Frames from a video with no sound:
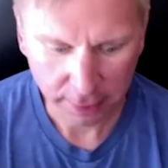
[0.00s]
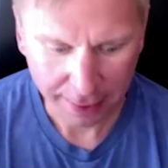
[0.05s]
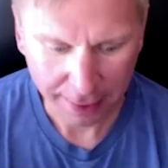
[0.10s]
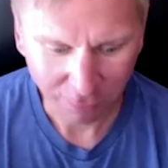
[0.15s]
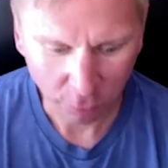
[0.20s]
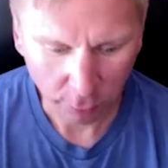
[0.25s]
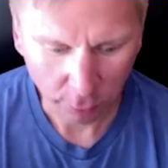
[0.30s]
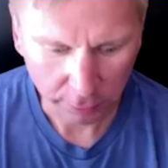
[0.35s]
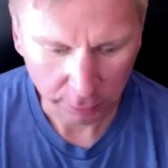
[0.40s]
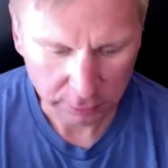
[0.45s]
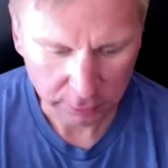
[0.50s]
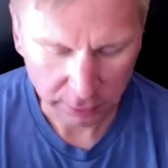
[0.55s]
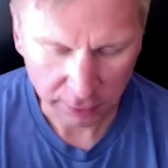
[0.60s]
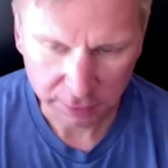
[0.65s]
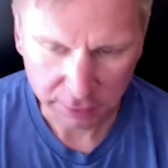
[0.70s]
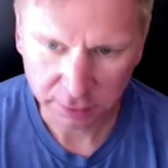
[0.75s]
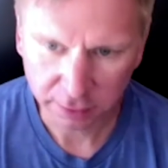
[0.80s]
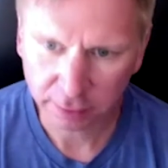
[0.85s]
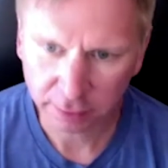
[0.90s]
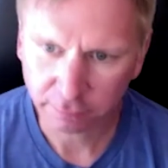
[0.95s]
everyone who's
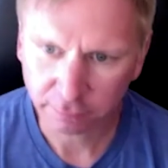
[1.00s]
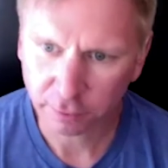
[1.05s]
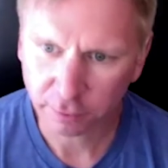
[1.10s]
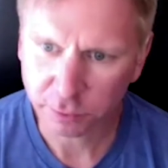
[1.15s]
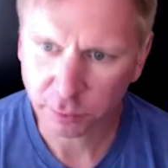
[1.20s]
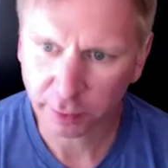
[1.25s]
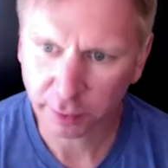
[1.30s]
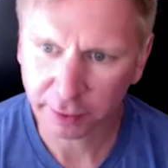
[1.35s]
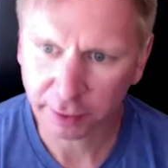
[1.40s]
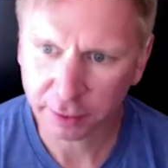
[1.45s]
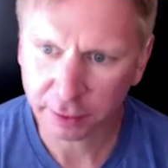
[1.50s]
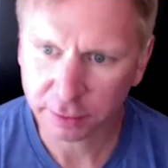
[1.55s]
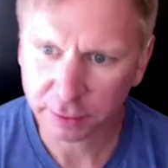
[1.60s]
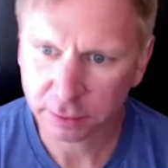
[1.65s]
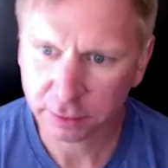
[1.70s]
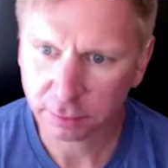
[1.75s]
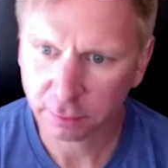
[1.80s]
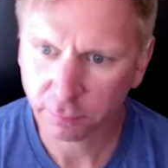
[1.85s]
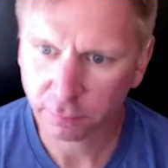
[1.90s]
listening for joining us